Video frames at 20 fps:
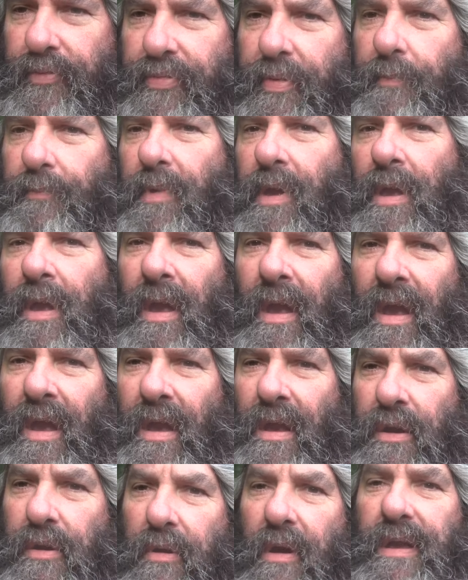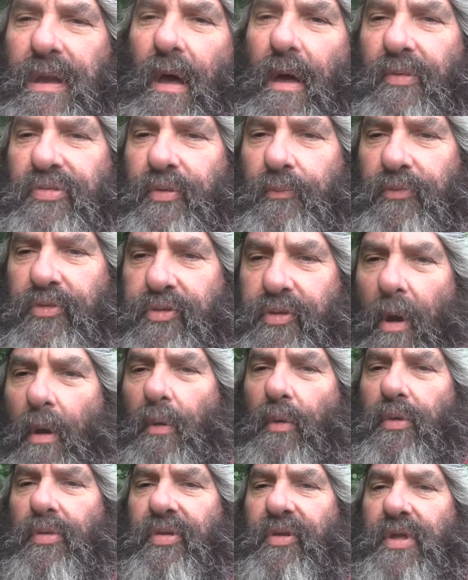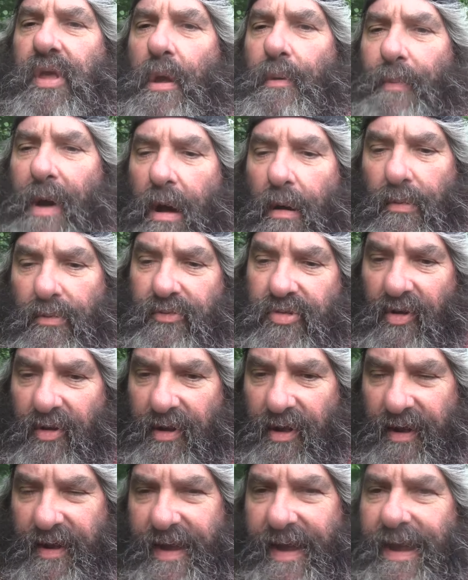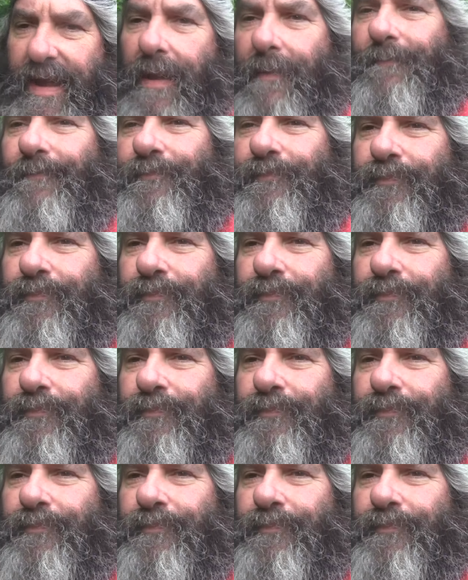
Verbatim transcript: some great awesome shows to come on tonight.